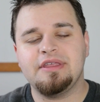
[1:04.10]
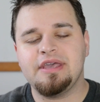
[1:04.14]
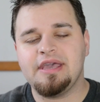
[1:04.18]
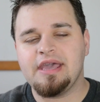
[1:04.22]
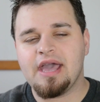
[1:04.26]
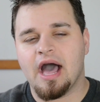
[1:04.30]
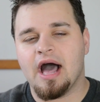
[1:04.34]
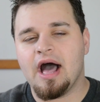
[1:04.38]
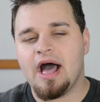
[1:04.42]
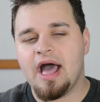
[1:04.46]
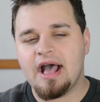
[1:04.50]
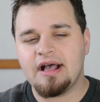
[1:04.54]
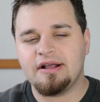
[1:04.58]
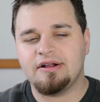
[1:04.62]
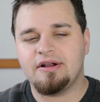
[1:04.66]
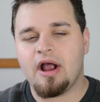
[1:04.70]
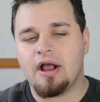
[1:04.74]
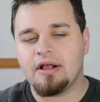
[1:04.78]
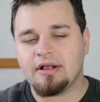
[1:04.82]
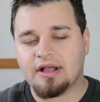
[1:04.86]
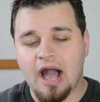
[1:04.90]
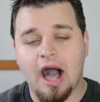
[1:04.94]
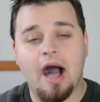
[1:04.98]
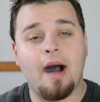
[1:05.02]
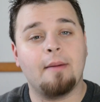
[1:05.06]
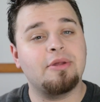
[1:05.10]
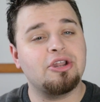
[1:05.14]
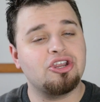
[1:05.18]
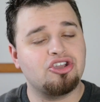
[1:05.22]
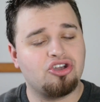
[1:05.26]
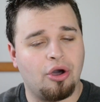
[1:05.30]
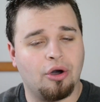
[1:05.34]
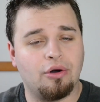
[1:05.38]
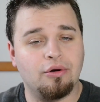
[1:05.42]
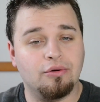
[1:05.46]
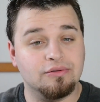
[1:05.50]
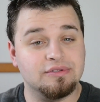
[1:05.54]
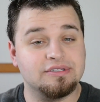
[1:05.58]
of the uh, er, common
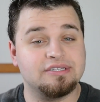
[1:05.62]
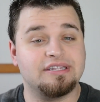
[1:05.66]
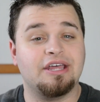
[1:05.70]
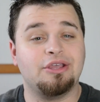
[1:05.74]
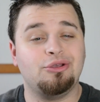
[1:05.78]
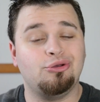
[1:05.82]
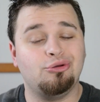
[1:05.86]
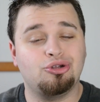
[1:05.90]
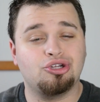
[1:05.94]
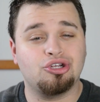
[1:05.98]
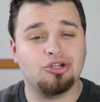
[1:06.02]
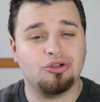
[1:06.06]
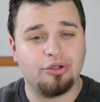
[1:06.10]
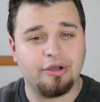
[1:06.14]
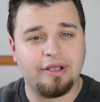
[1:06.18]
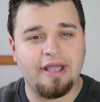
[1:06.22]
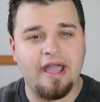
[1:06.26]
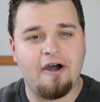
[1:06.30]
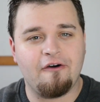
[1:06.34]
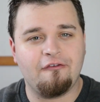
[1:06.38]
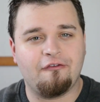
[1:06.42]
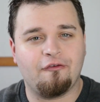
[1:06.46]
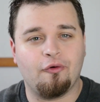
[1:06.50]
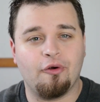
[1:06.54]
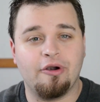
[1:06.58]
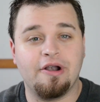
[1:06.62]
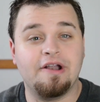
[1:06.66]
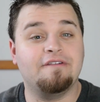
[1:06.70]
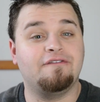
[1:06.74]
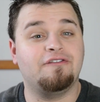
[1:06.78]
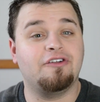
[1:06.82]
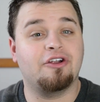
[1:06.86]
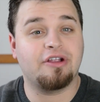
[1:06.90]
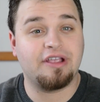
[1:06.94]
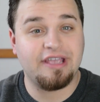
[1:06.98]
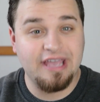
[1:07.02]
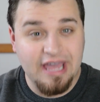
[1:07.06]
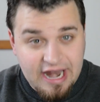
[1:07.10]
codes that you should look out for and
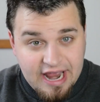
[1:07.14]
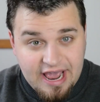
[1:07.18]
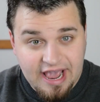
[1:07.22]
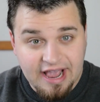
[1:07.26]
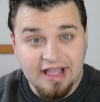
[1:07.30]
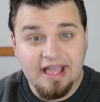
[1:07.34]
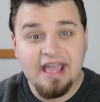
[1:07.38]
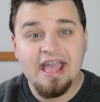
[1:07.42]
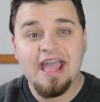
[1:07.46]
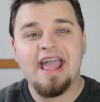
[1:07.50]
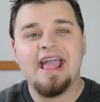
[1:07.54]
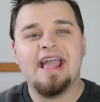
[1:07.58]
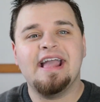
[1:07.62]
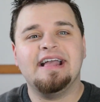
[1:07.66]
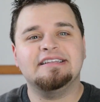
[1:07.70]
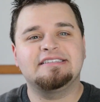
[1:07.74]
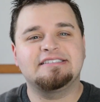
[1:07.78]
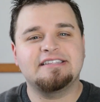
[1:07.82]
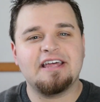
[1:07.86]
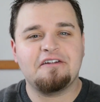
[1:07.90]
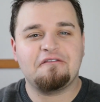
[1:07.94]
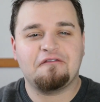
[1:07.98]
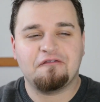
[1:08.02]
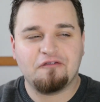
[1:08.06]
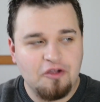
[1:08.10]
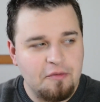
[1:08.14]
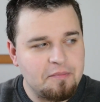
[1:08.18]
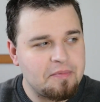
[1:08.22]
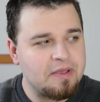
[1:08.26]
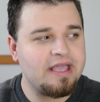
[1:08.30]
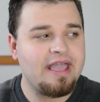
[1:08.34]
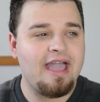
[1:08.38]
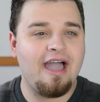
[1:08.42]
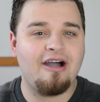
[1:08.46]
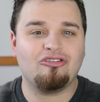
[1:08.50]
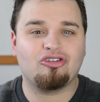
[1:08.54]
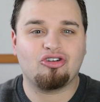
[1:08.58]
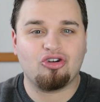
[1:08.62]
if you're getting instead of
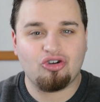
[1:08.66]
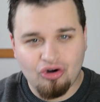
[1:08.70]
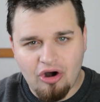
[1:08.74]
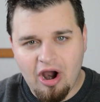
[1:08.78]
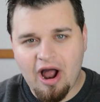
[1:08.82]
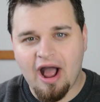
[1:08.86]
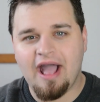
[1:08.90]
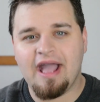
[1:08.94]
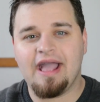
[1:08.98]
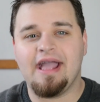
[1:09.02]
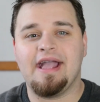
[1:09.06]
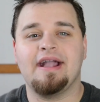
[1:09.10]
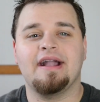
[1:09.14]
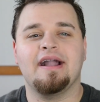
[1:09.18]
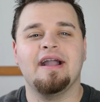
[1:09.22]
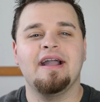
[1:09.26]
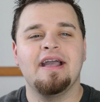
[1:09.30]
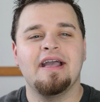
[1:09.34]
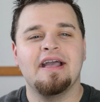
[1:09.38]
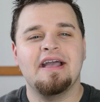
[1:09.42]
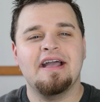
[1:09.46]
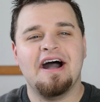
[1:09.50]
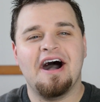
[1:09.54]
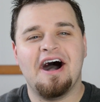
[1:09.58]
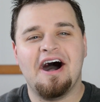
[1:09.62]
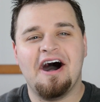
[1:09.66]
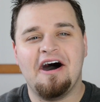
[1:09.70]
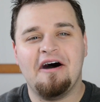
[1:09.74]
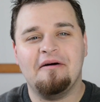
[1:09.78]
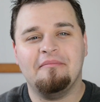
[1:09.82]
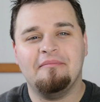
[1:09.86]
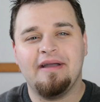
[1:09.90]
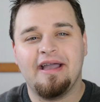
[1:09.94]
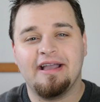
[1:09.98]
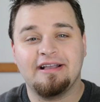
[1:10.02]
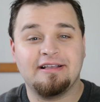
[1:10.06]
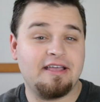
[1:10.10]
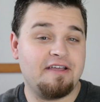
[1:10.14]
flipping out crying
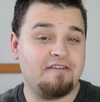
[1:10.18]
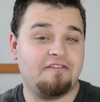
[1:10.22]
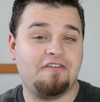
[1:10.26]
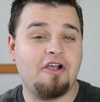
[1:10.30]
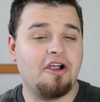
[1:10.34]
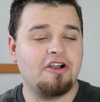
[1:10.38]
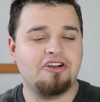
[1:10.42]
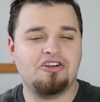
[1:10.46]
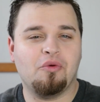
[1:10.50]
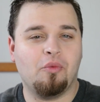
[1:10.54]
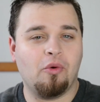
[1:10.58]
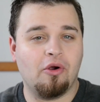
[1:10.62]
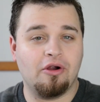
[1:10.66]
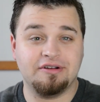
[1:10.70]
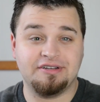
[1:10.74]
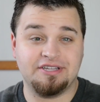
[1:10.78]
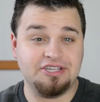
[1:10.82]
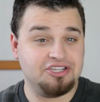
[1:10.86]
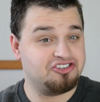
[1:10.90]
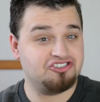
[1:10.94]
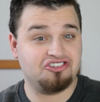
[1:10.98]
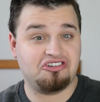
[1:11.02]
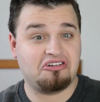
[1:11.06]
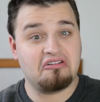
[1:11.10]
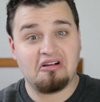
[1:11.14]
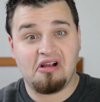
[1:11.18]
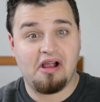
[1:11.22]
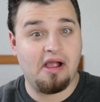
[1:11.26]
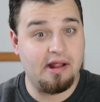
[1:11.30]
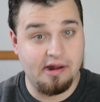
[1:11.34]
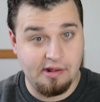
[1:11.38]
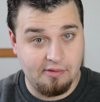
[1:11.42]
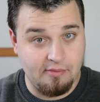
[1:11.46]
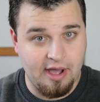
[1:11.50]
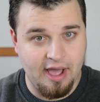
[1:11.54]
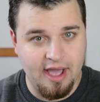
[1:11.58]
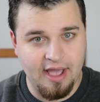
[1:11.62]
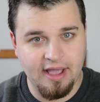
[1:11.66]
um, if you're under warranty, you shouldn't cry
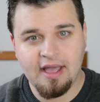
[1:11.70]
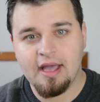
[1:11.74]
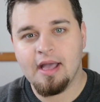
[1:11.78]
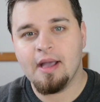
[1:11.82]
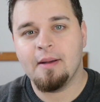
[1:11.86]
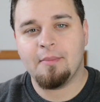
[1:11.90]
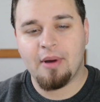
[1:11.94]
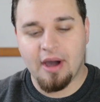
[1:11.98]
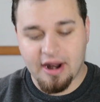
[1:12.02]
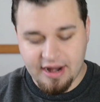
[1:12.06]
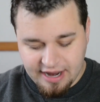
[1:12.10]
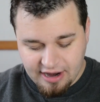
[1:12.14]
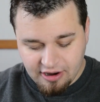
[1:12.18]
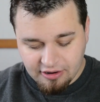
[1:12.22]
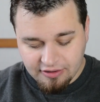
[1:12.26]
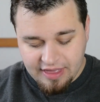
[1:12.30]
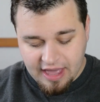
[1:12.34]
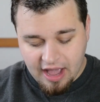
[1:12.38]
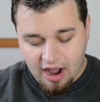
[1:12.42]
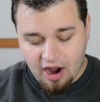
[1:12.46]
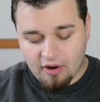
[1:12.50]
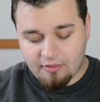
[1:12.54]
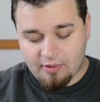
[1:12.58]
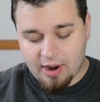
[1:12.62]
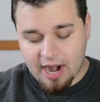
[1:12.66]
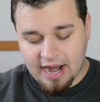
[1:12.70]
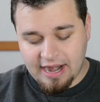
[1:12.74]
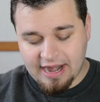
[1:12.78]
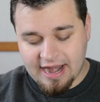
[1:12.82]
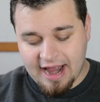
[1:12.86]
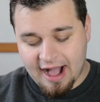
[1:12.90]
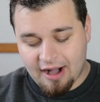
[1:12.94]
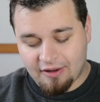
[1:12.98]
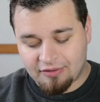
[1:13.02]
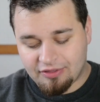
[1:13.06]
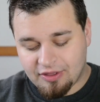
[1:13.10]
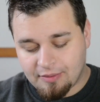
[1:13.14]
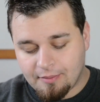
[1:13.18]
anyway. But here they are right
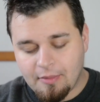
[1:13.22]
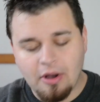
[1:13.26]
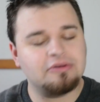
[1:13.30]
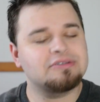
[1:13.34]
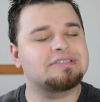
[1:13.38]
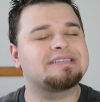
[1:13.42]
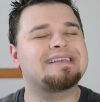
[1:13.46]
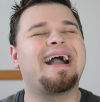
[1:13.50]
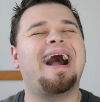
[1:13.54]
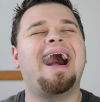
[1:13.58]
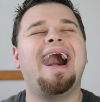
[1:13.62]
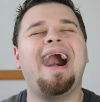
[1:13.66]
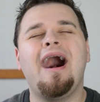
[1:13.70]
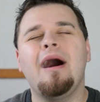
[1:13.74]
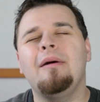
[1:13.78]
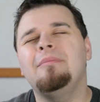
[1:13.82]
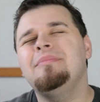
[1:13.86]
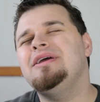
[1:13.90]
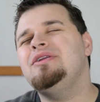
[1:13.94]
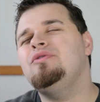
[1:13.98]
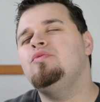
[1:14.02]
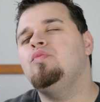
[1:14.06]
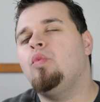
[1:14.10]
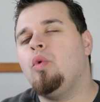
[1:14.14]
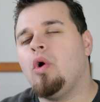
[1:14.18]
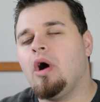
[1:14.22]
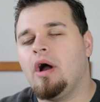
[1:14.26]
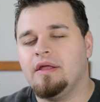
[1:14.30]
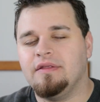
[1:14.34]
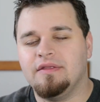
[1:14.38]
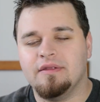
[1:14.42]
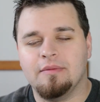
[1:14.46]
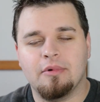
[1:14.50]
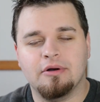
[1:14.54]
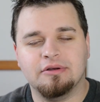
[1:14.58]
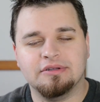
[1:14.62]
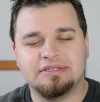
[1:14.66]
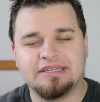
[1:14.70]
now. The most common
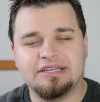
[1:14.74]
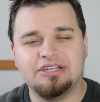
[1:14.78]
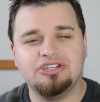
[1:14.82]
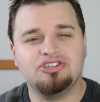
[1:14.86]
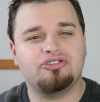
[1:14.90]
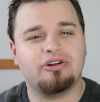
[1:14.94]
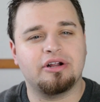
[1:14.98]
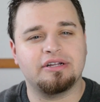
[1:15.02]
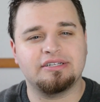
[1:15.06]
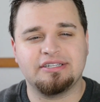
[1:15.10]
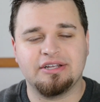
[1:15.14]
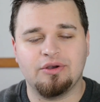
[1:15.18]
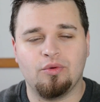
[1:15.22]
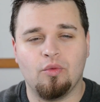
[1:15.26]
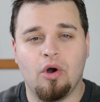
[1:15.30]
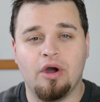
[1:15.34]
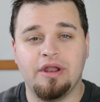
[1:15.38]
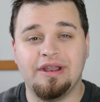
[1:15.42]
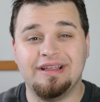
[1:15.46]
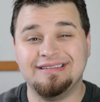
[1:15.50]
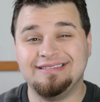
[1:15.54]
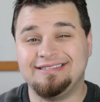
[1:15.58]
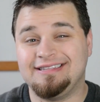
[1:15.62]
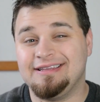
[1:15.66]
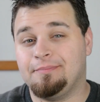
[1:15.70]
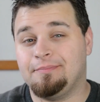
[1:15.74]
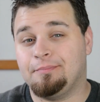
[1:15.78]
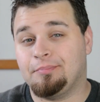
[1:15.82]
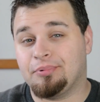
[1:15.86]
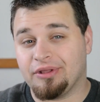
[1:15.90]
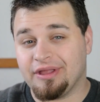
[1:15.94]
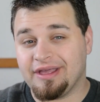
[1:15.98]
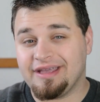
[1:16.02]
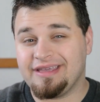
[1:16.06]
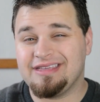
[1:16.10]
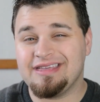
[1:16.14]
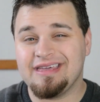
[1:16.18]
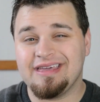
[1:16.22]
one, the most interesting one, is the
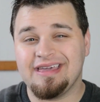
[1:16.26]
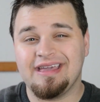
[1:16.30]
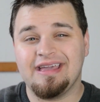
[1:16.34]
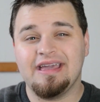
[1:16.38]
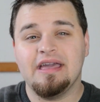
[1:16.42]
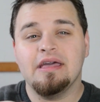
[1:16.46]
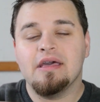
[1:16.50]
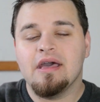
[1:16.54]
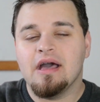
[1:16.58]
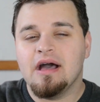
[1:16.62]
blinking